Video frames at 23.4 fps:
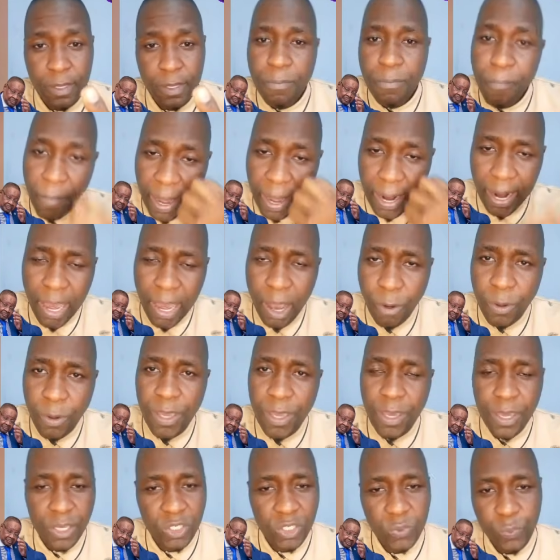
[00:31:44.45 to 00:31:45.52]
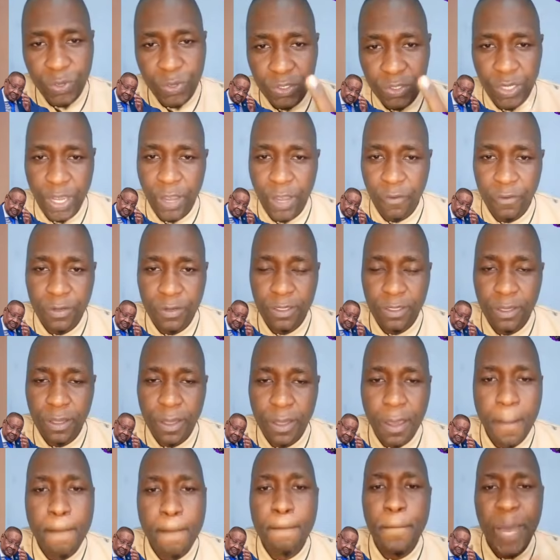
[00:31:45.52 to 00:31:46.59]
Malawi is preserved.
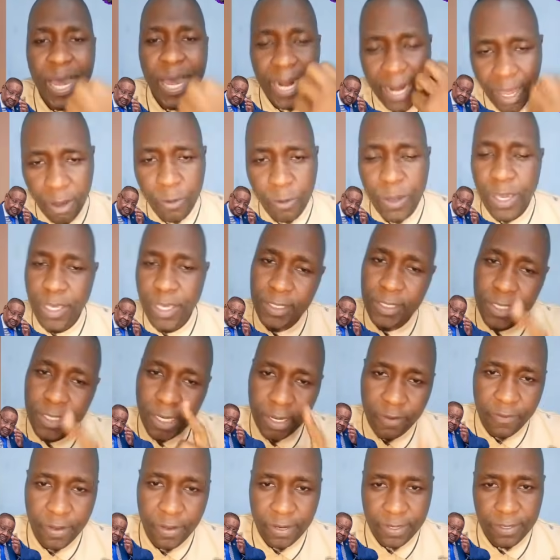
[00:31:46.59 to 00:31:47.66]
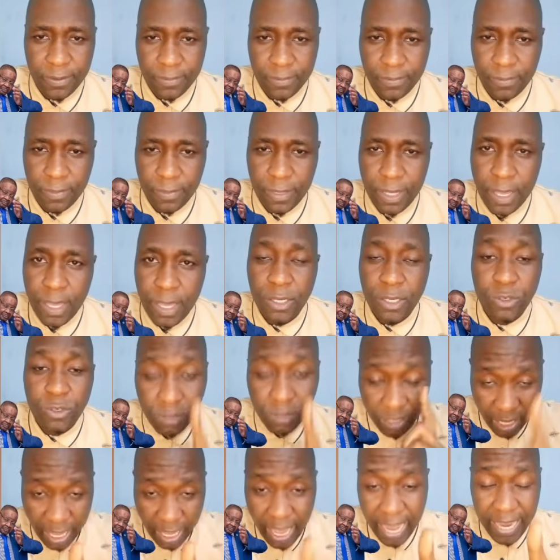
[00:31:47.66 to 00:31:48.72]
Malawi is delivered.
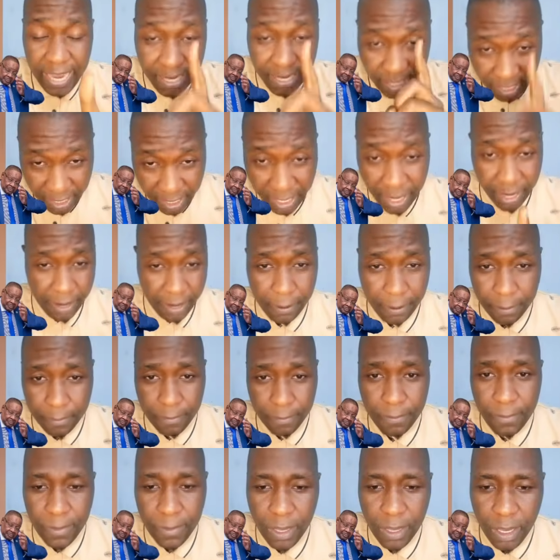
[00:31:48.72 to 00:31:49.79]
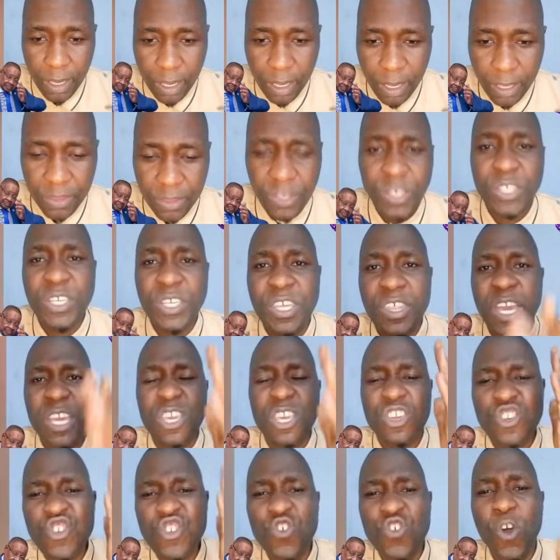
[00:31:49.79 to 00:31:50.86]
Today I declare this is the
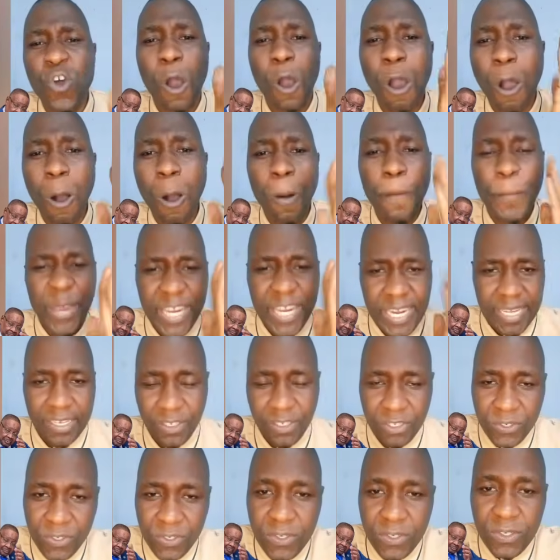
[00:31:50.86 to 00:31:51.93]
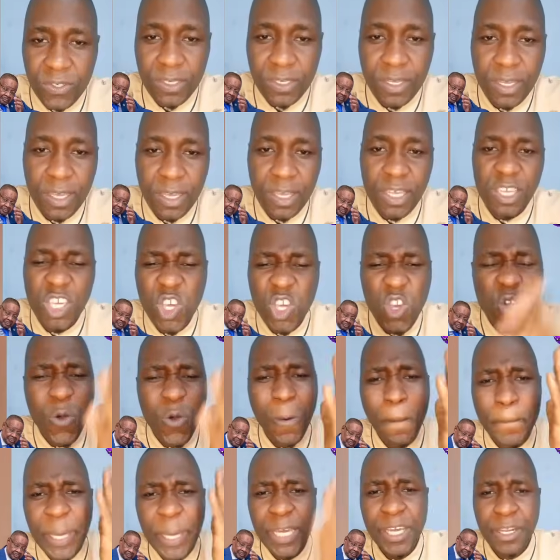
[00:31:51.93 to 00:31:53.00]
new openings, new
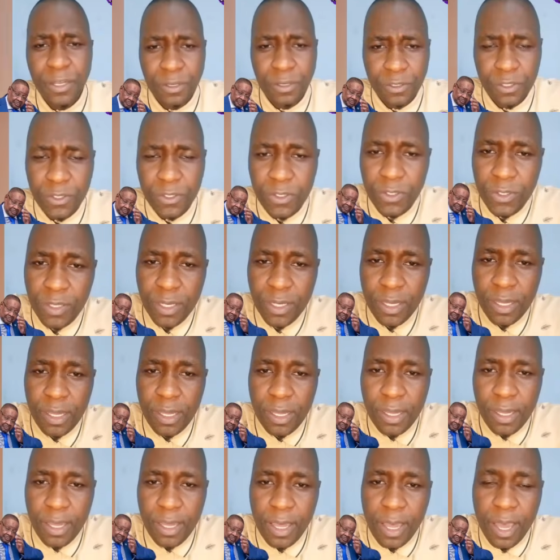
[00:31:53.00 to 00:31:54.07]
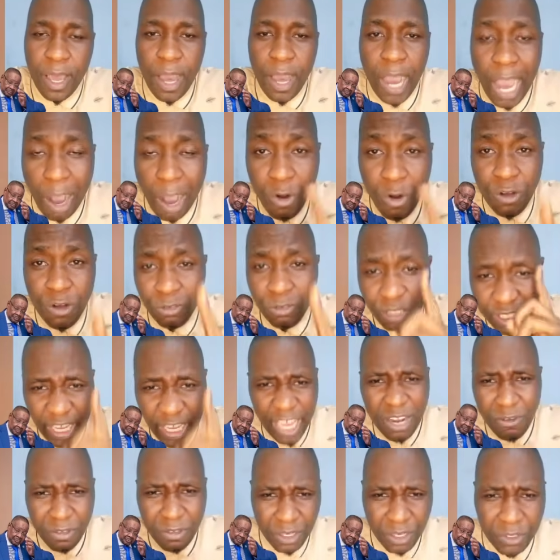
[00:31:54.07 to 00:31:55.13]
beginnings. I want to tell
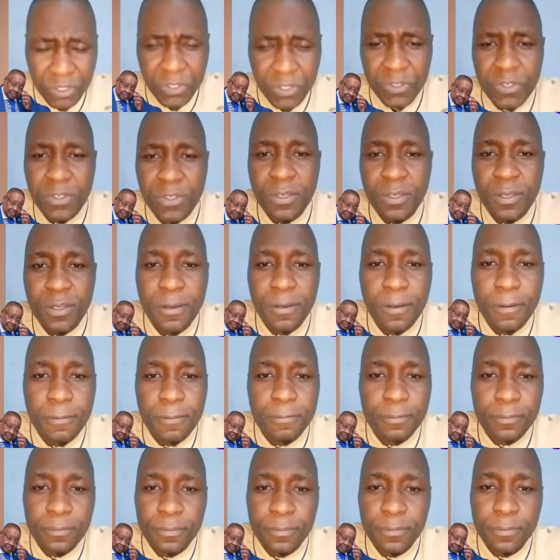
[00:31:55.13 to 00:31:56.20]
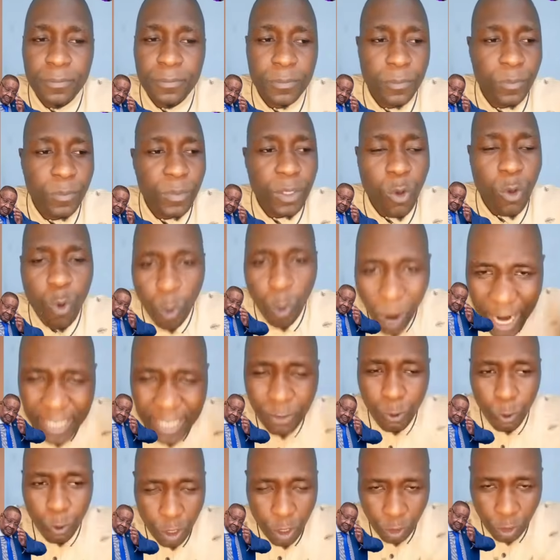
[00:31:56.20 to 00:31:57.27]
you this. What
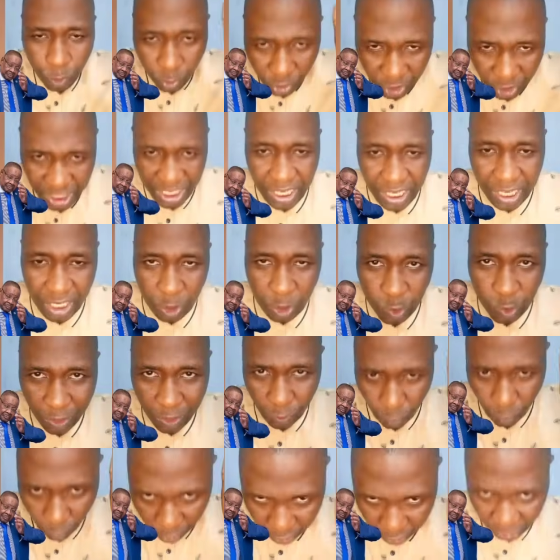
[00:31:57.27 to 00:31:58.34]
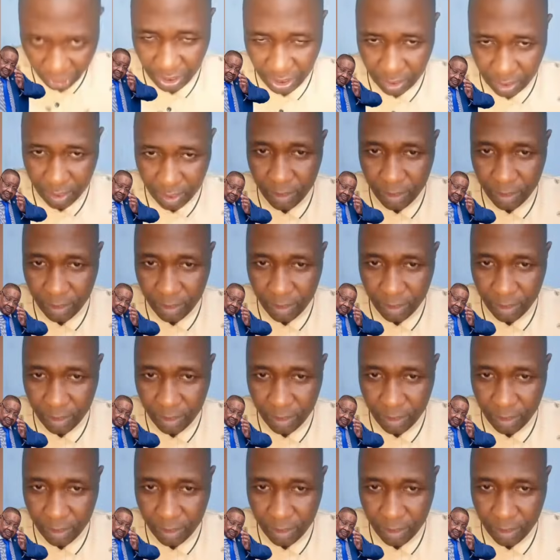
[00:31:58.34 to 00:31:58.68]
we want to see is what we will see.